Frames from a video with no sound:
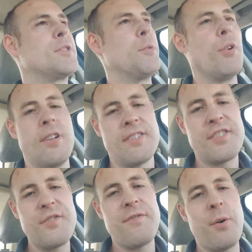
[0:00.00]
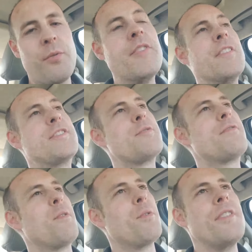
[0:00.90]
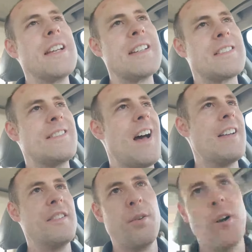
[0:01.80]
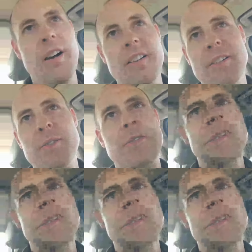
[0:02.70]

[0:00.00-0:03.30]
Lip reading: So really, it's two full days not in Ohio.